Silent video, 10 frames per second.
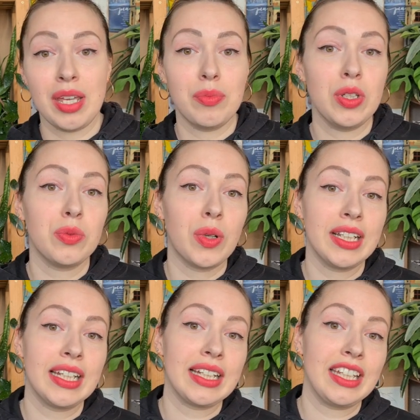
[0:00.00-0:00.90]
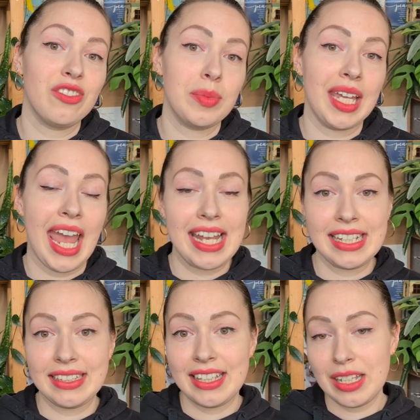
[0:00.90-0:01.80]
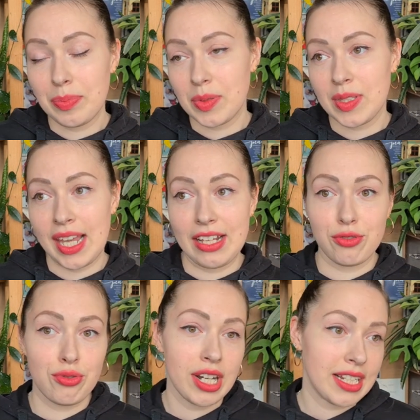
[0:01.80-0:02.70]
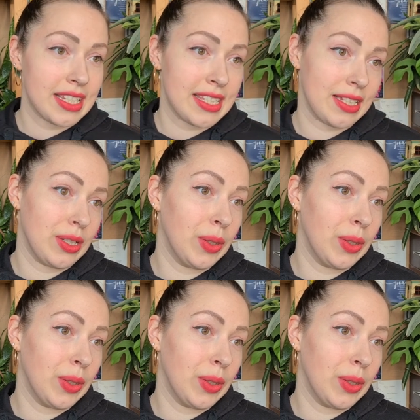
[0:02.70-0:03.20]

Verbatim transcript: Maybe you wanna give me any tips and tricks.